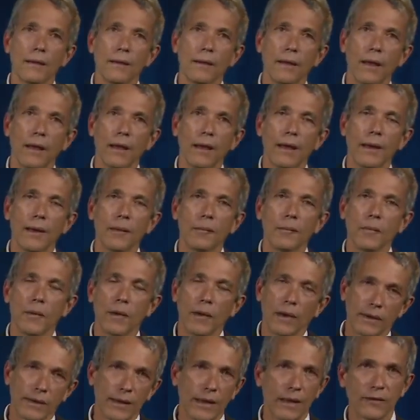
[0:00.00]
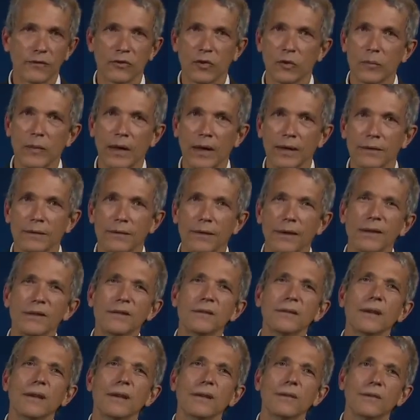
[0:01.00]
Um, a counsel might say,
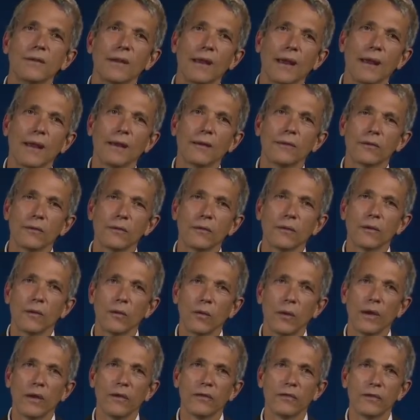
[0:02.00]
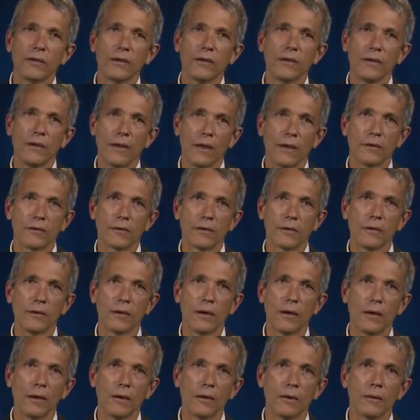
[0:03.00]
just answer the question yes or
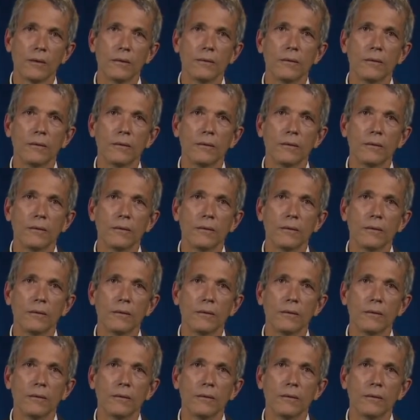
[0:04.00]
no.